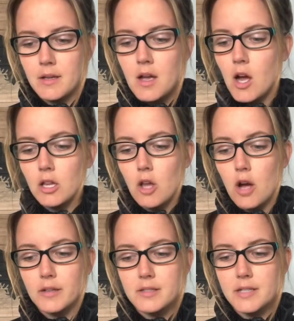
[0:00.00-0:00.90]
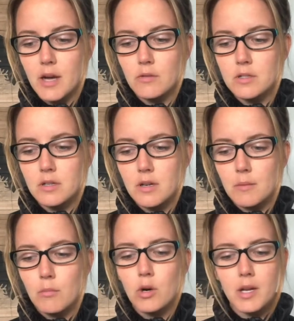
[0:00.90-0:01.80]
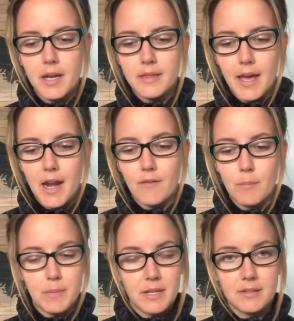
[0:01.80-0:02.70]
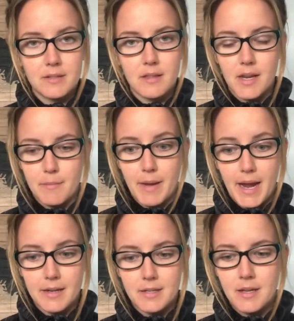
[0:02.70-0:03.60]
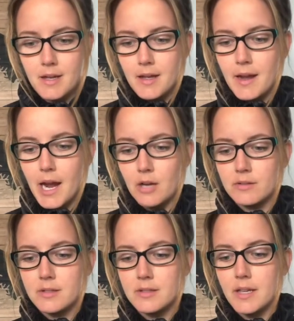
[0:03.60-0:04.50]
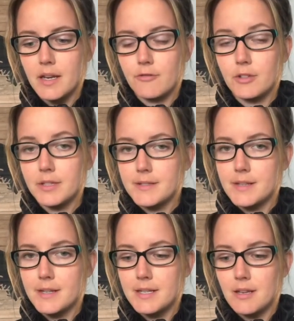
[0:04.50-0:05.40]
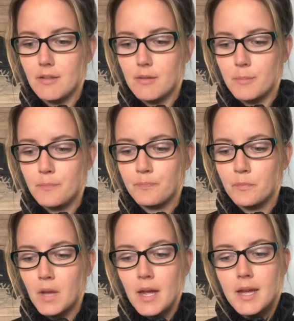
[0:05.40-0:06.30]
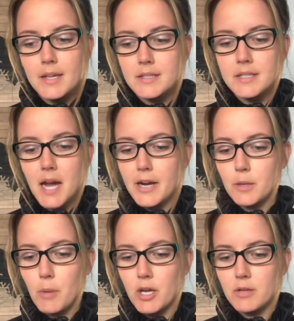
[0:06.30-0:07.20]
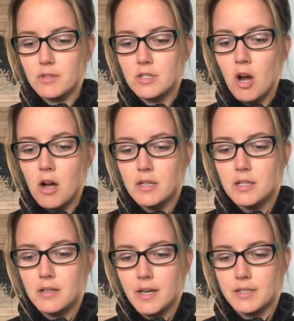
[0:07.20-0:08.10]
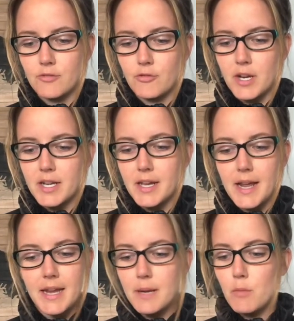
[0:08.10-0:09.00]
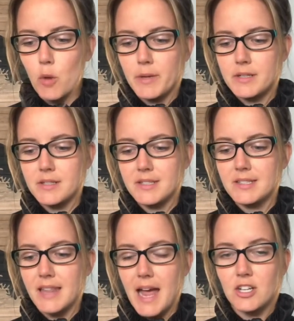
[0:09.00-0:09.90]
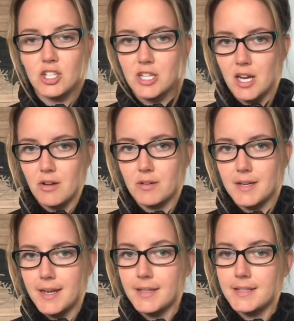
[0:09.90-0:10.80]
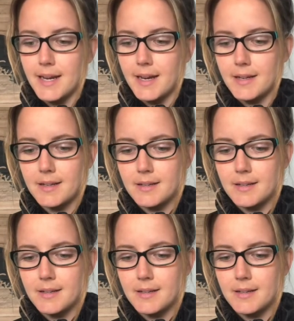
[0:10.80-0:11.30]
A long snout, more like that of a beast than a bat, housed a set of glistening teeth. His entire body was taut, as if ready at any moment to slash down and attack.